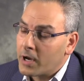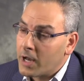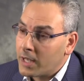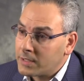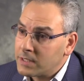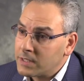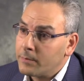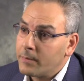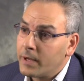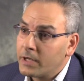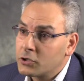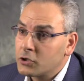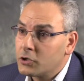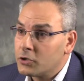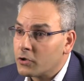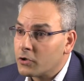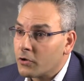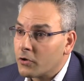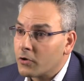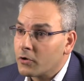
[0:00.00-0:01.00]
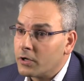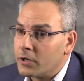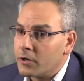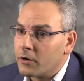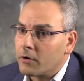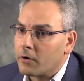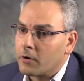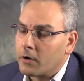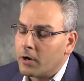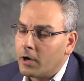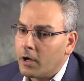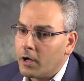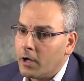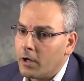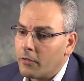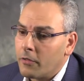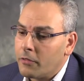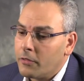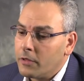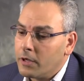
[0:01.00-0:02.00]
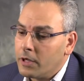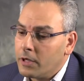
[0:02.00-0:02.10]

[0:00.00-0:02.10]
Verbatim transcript: But as I mentioned earlier, uh,